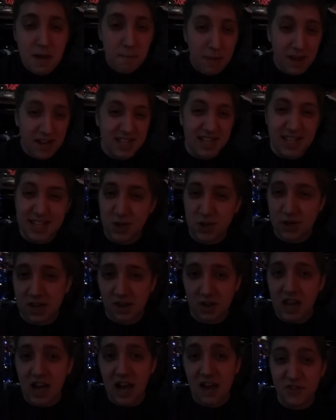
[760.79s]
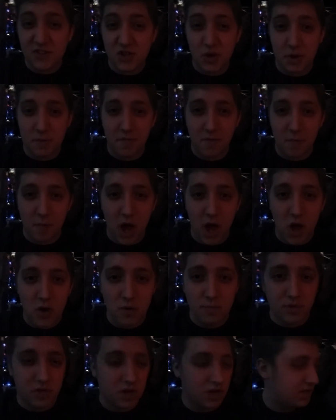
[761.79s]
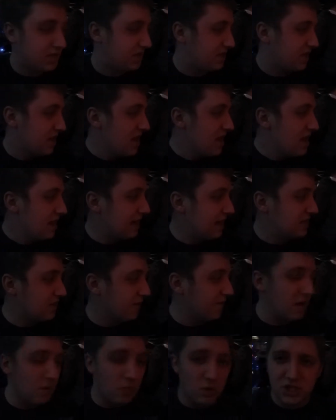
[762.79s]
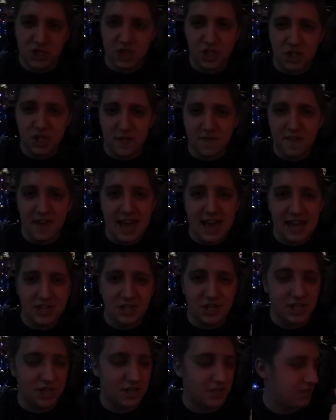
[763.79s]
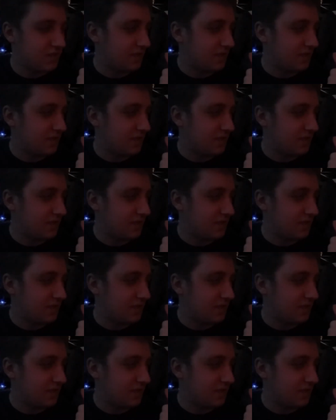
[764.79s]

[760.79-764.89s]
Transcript: Basically, so I can live stream from home, because that's something I wanted to do for ages.